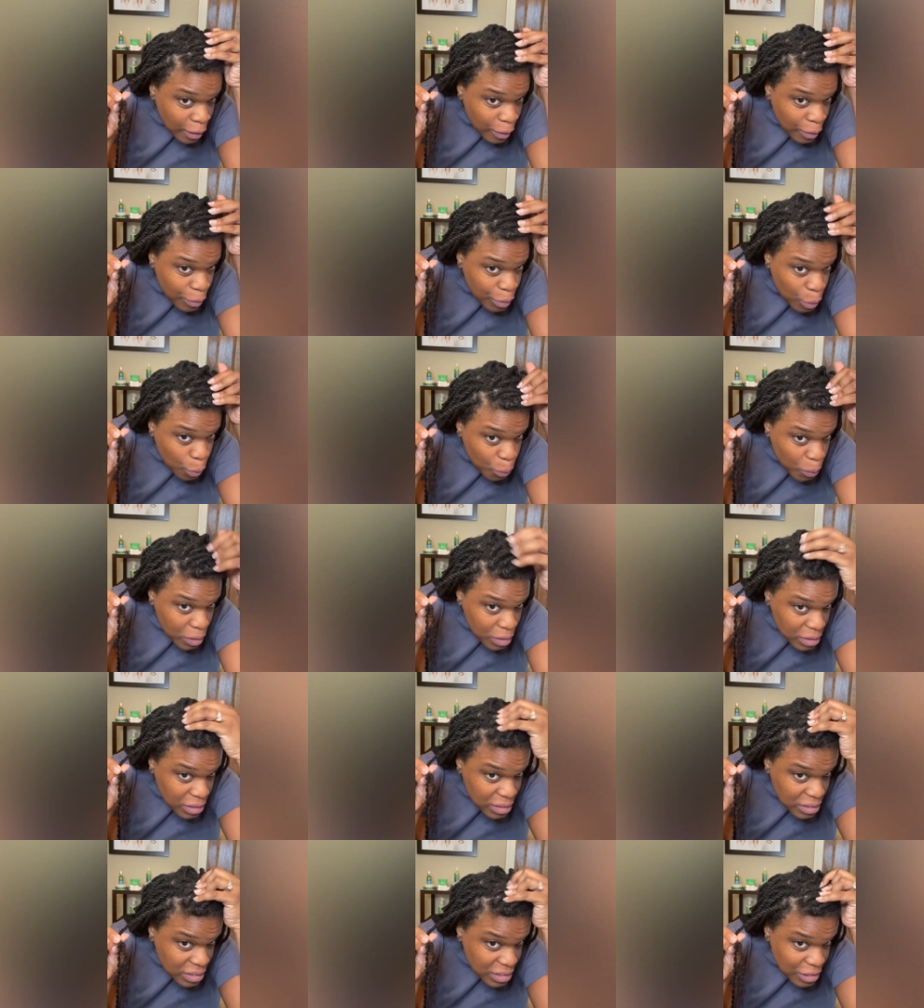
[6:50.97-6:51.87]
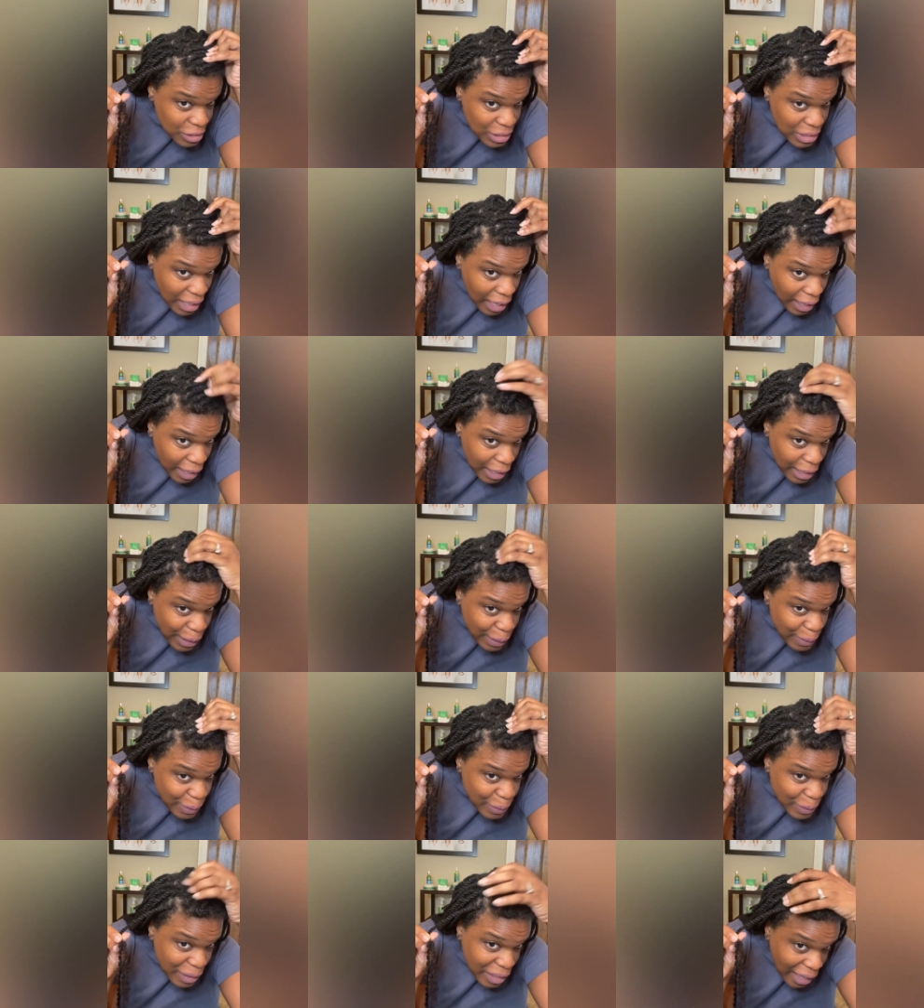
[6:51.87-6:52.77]
the ones that's like
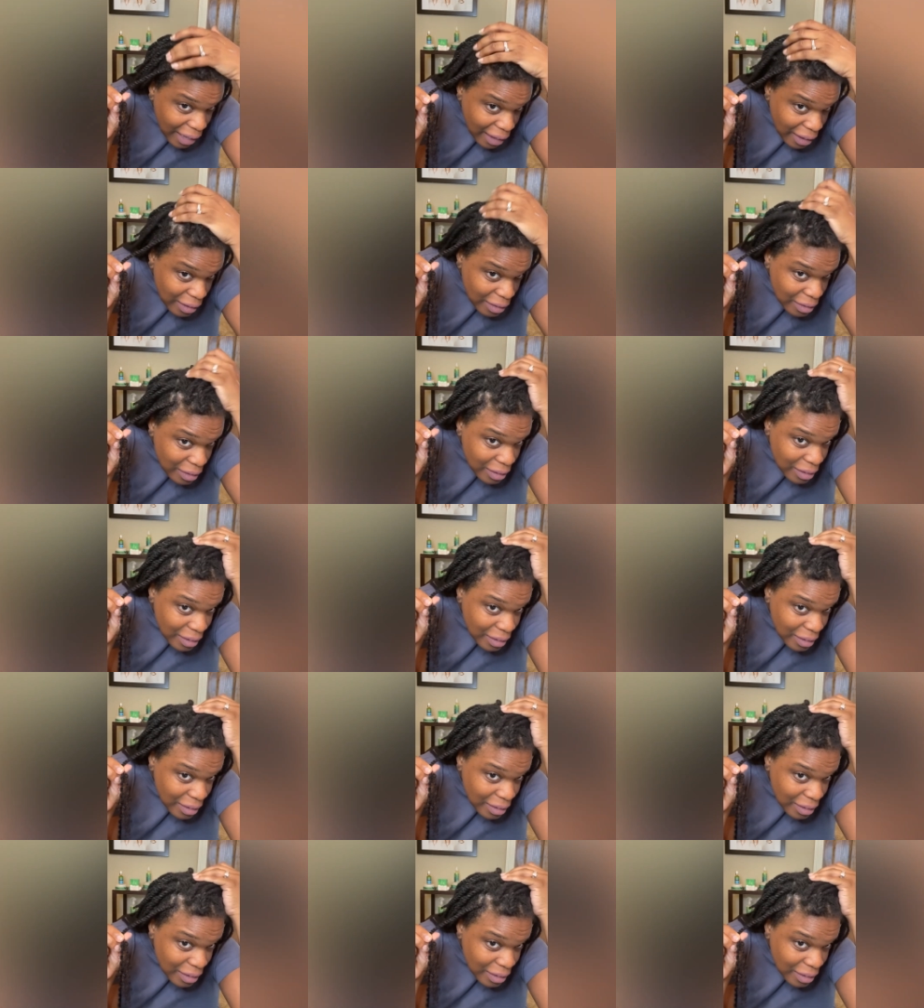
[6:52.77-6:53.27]
growing out.